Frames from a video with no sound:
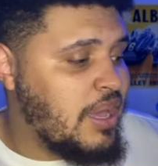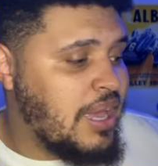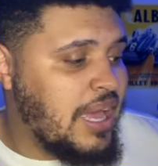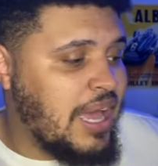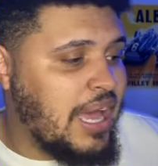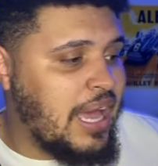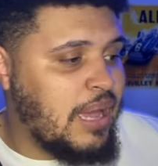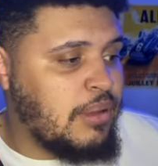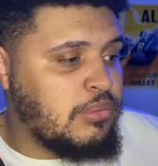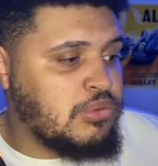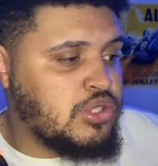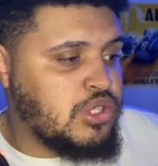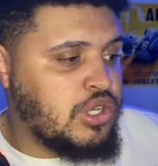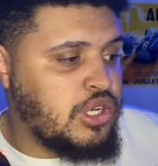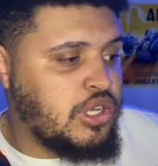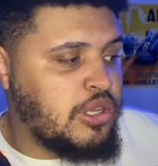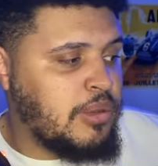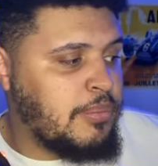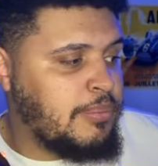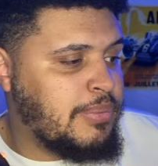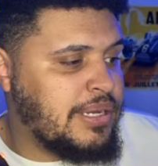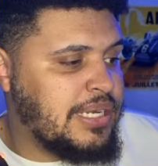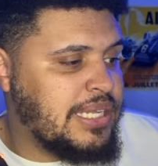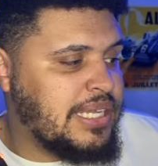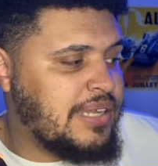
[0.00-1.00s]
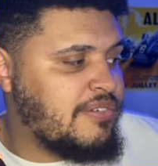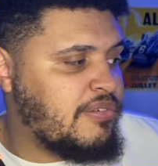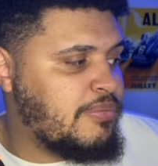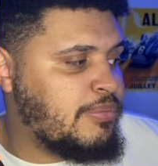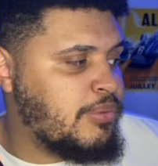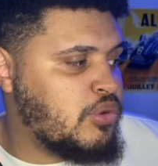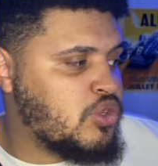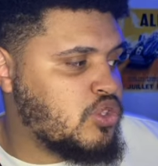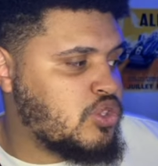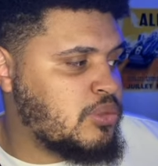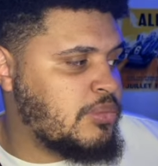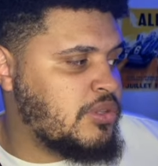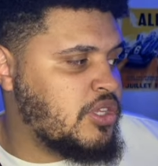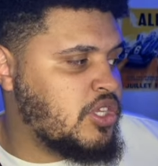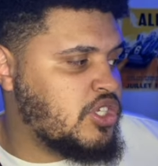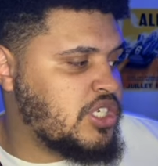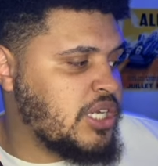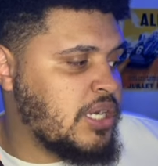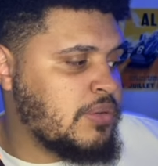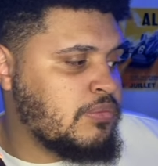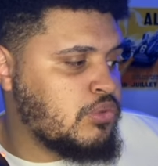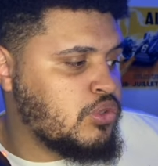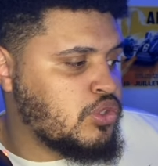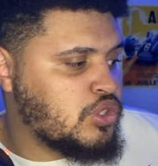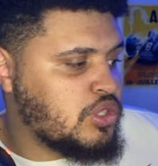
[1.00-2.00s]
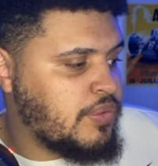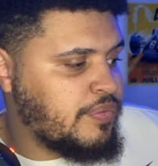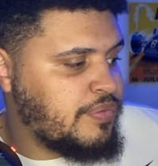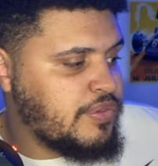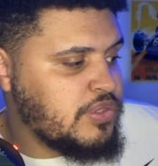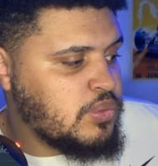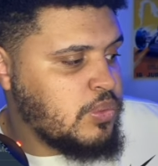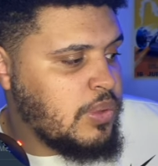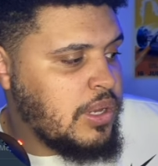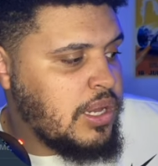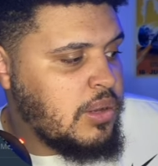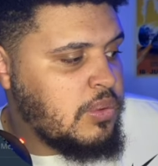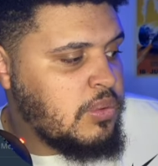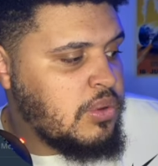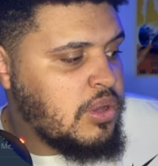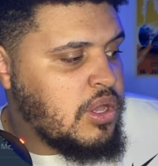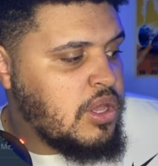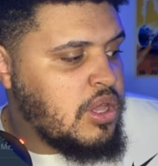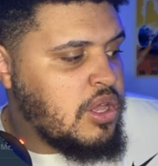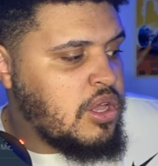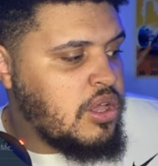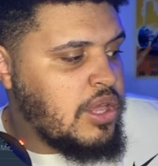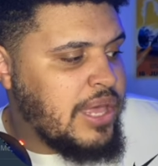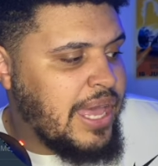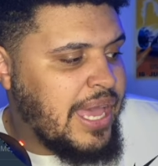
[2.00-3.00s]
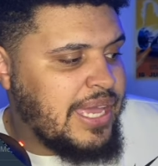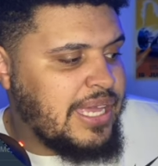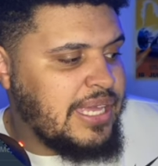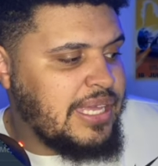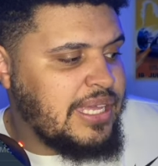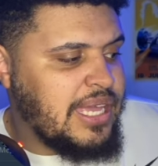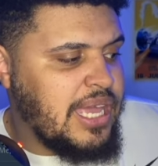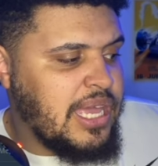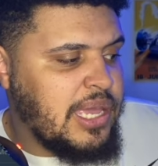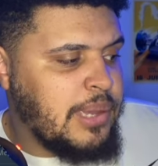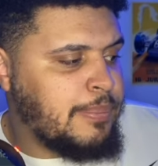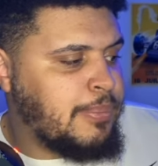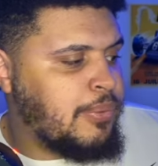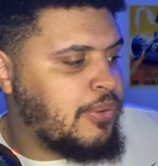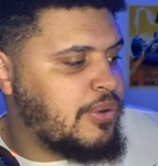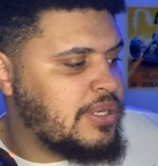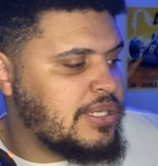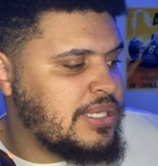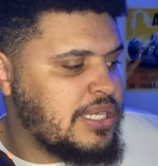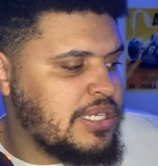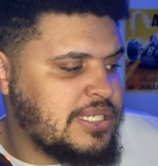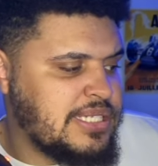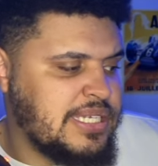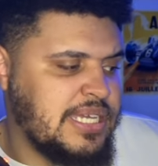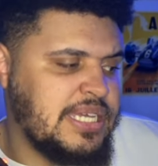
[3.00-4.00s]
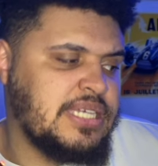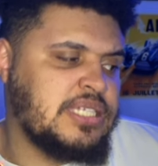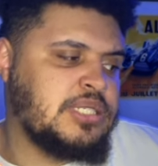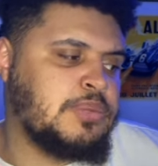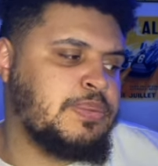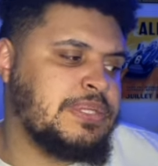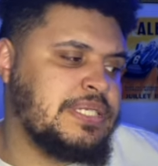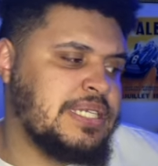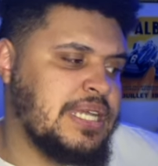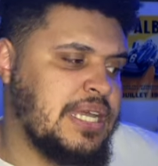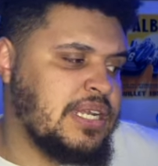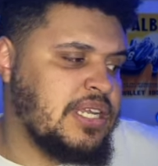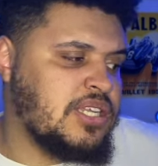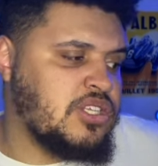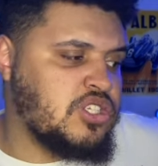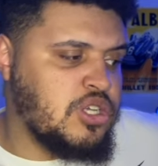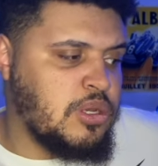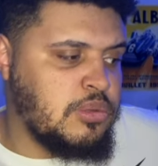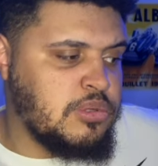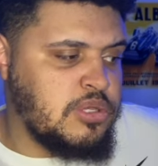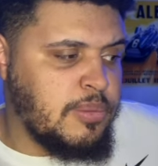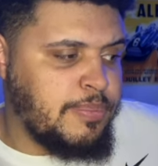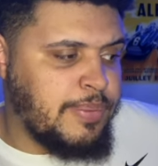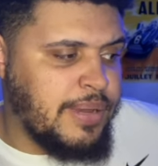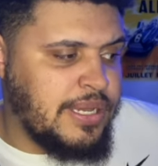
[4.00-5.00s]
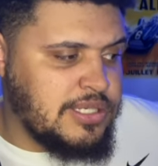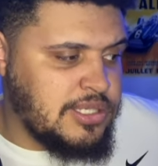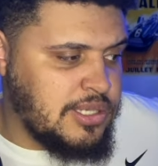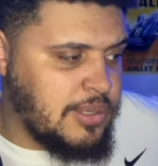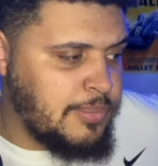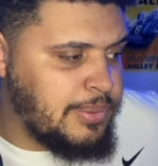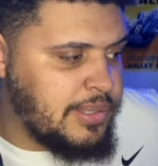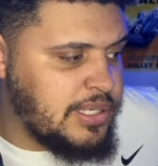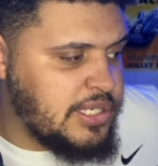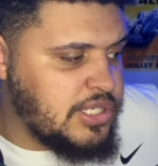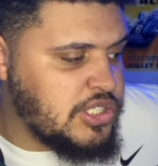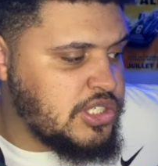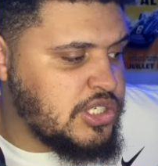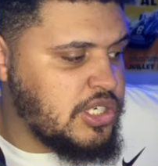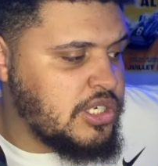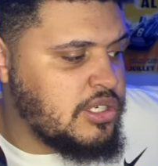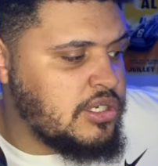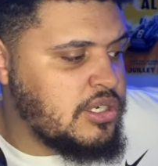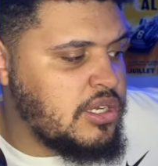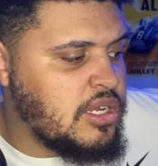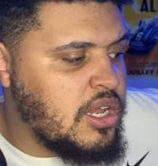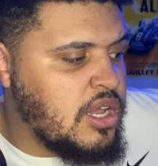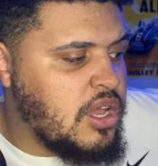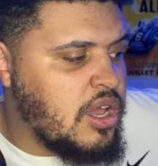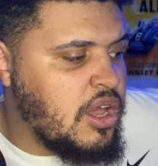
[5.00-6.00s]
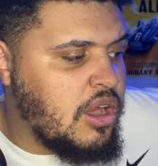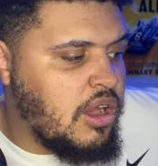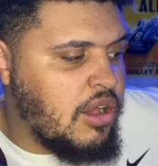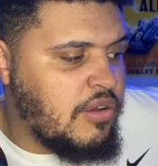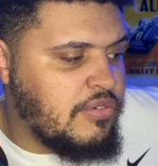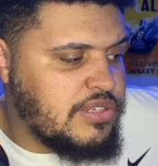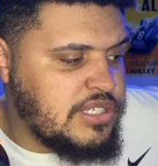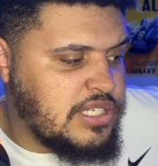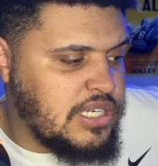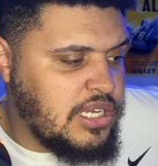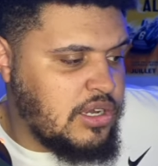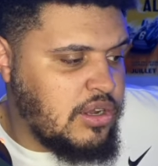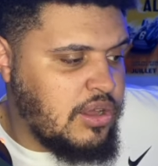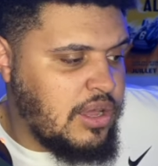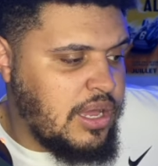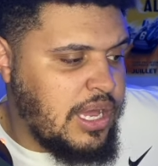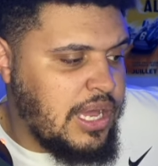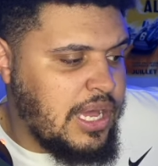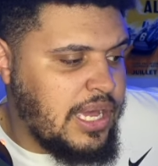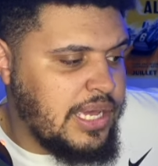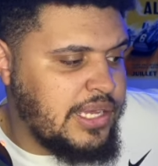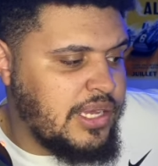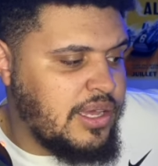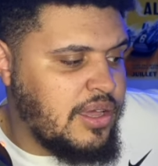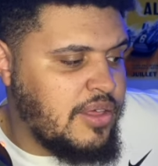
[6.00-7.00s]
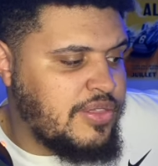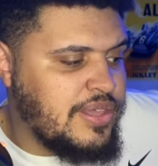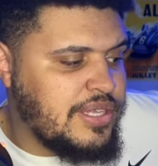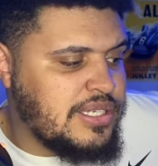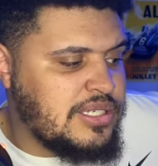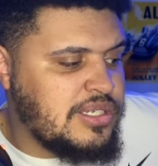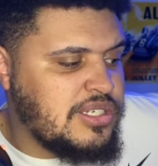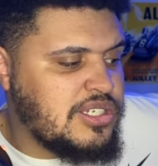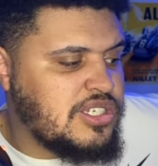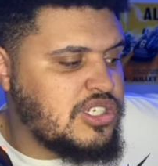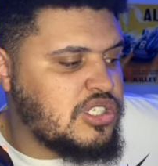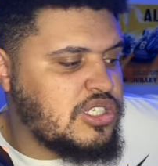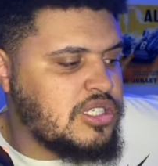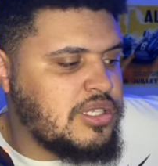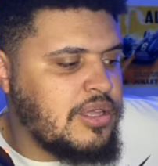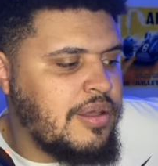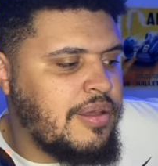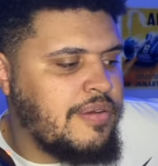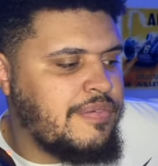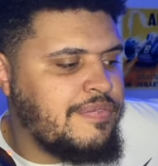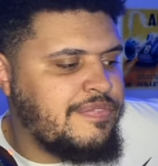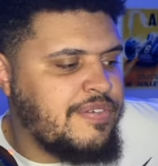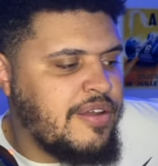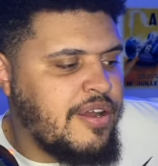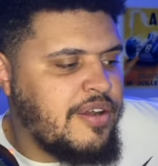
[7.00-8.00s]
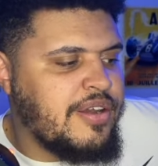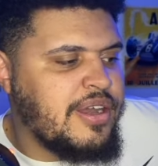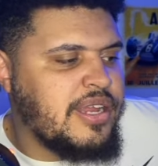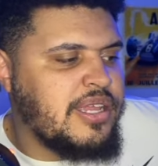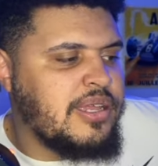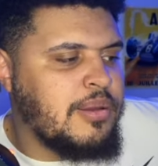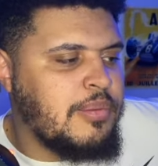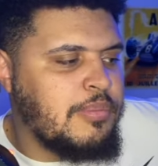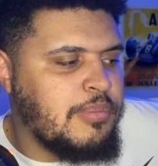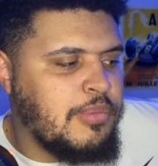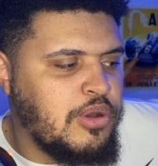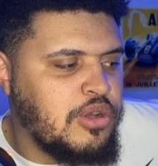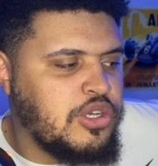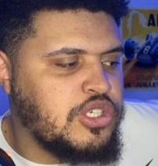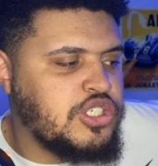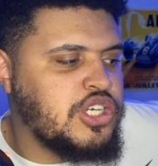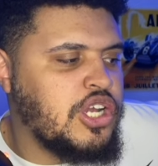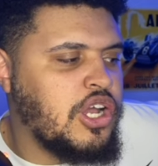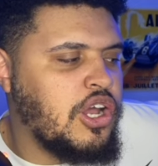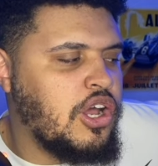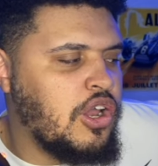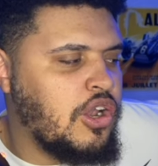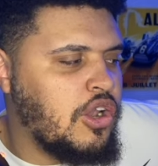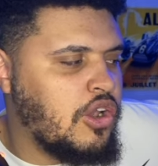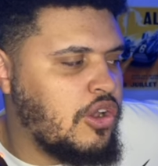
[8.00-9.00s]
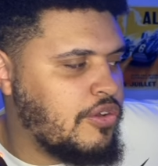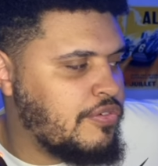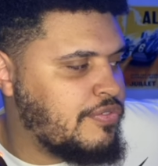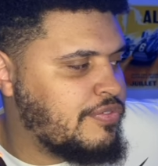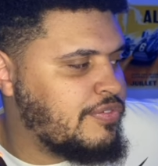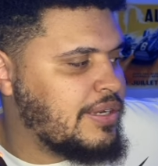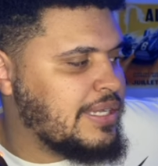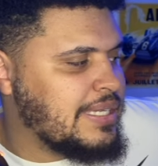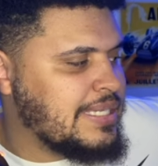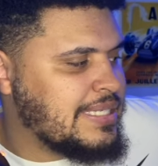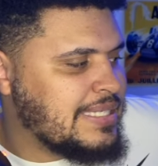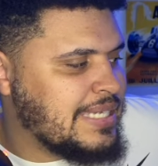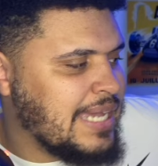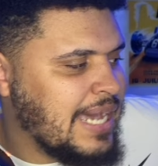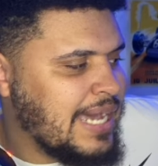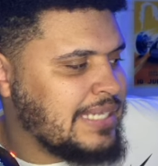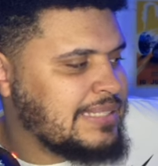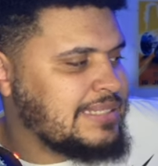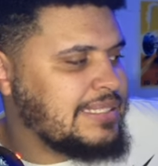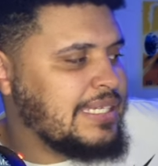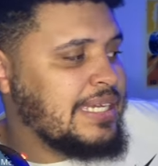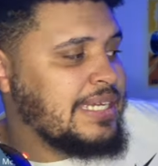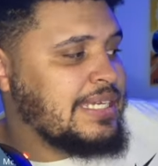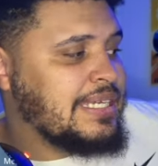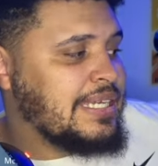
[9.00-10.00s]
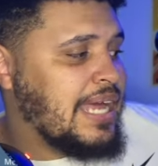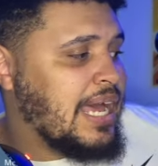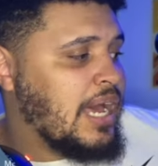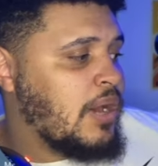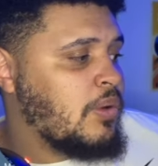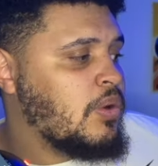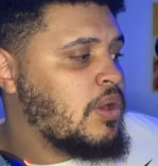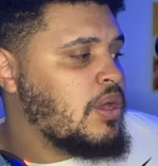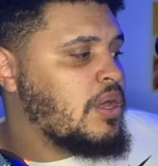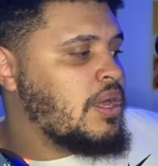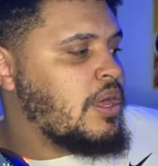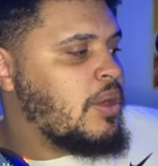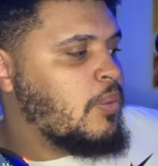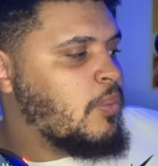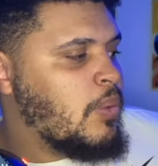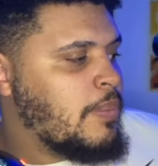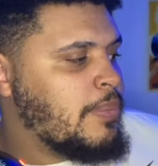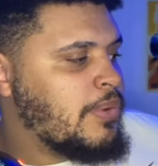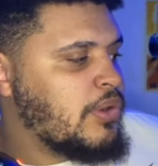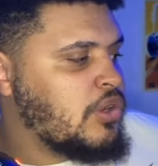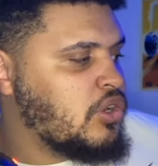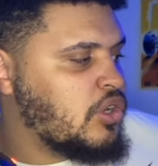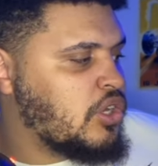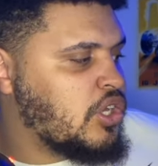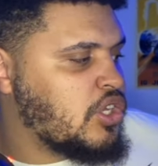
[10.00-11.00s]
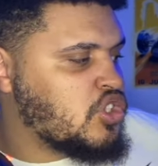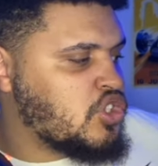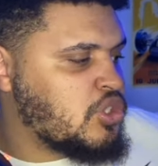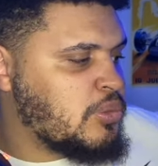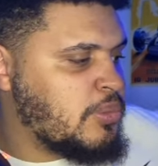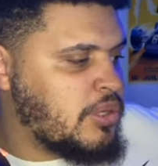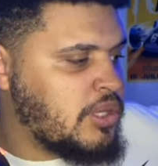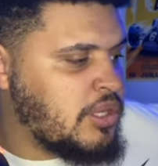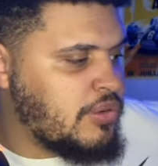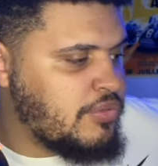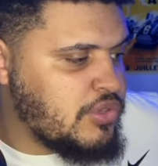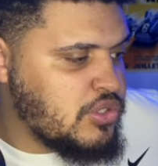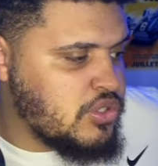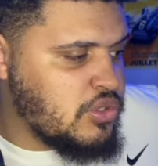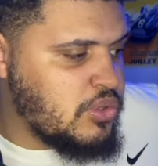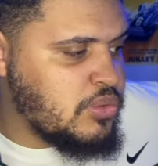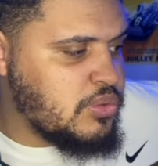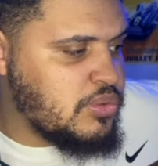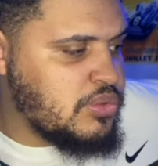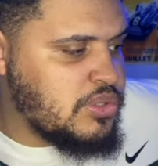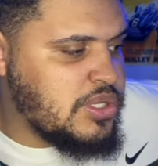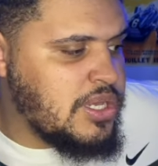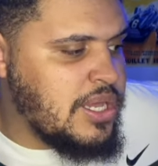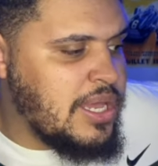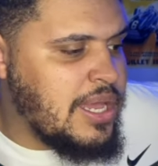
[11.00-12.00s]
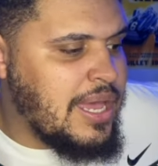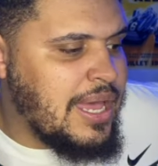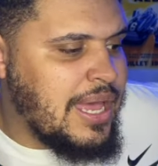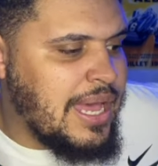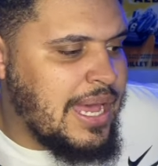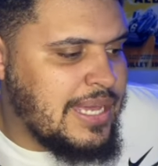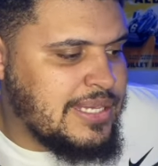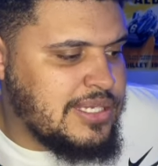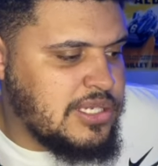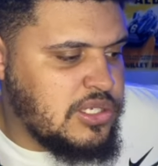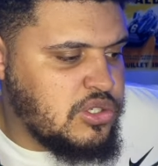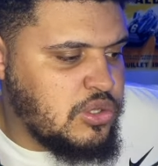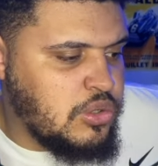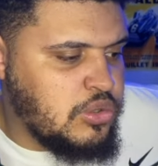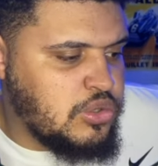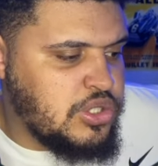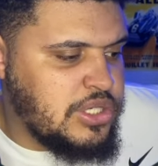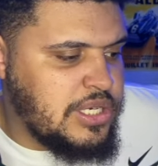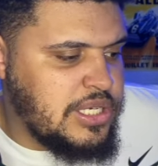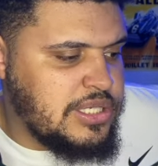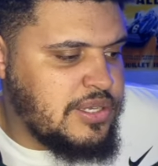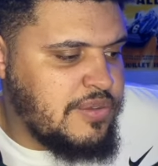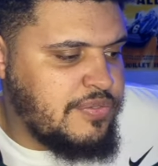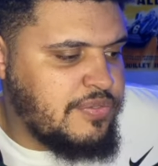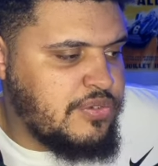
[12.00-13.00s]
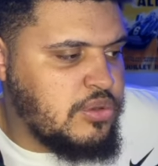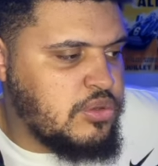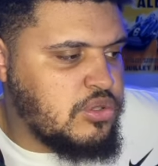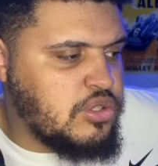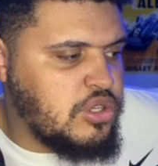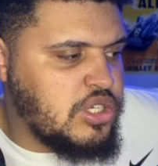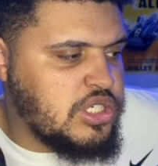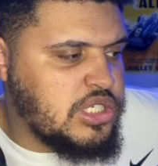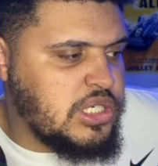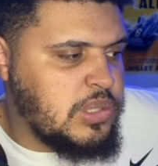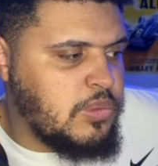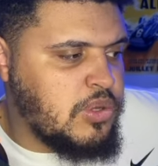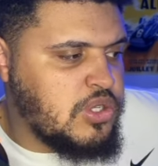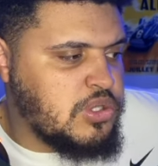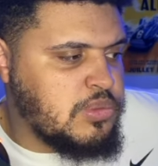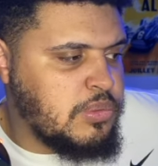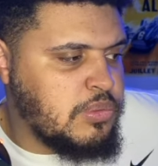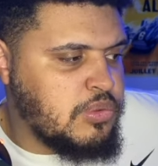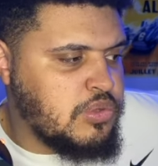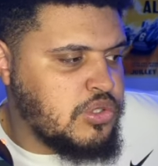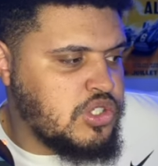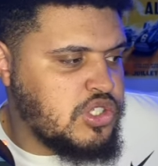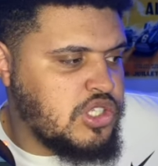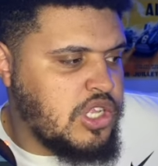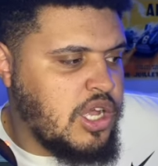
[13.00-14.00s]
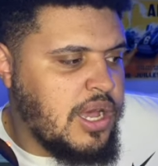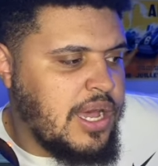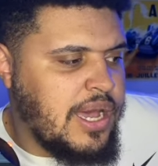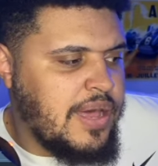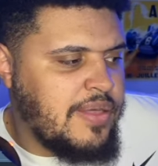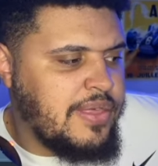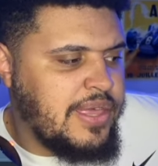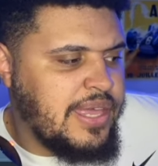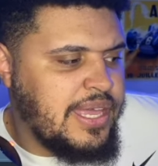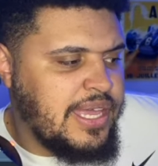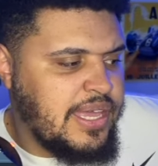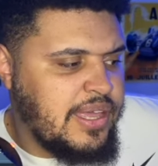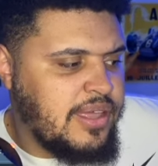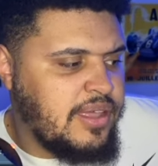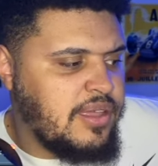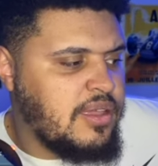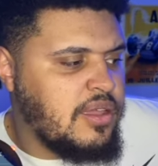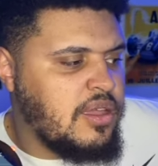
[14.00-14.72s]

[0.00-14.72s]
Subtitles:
Absolutely unbelievable. Some of the general stuff as well, 88.6% in terms of pass completion, obviously a lot higher. It's just a very much a lovely tactic. Now when we look at some of the results, as I told you, there's a few dodgy ones, but we'll start out here.